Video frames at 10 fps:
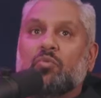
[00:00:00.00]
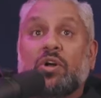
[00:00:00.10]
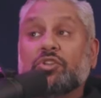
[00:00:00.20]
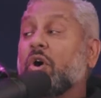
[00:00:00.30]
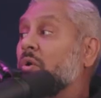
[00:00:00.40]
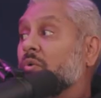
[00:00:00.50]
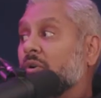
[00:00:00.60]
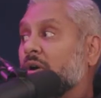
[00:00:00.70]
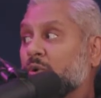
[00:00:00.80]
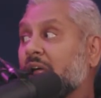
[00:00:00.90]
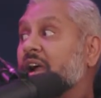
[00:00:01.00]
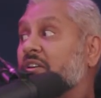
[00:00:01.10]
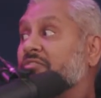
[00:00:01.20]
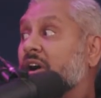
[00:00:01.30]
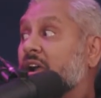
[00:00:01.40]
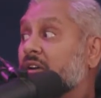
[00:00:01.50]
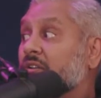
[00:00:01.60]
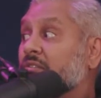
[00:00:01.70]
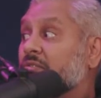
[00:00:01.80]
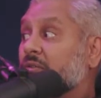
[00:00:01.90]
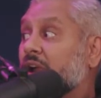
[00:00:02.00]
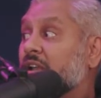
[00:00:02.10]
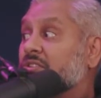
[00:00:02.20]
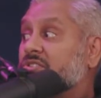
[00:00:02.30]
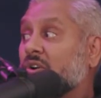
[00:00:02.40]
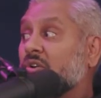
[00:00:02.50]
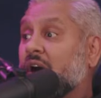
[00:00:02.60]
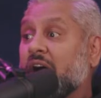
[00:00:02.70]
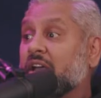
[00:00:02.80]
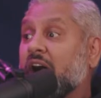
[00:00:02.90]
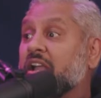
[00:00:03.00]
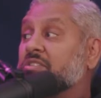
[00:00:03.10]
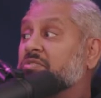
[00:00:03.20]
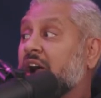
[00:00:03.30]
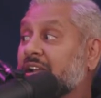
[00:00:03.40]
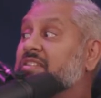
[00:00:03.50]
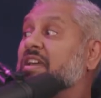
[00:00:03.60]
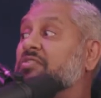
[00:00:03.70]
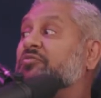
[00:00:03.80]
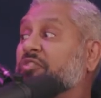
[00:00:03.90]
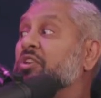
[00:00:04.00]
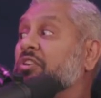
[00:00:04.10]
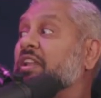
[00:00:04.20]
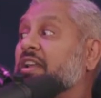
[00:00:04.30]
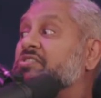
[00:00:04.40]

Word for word: "Well, no. Well, I got fired, okay. right? So okay. I, I, I did feel like